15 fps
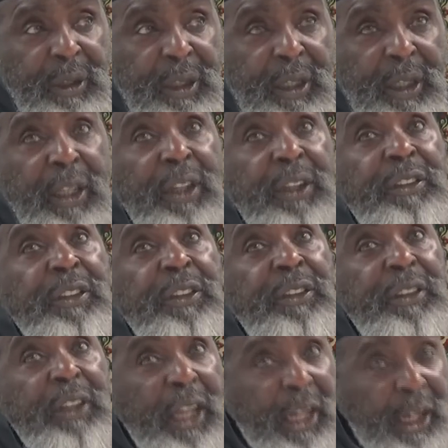and is as
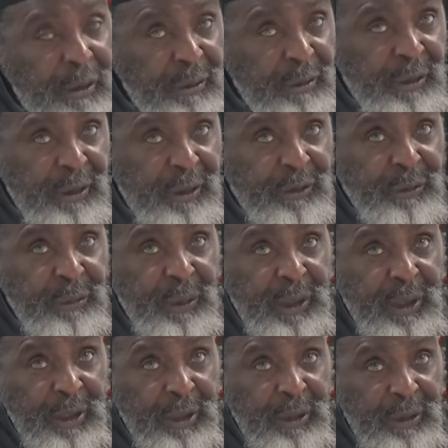accurate as we are.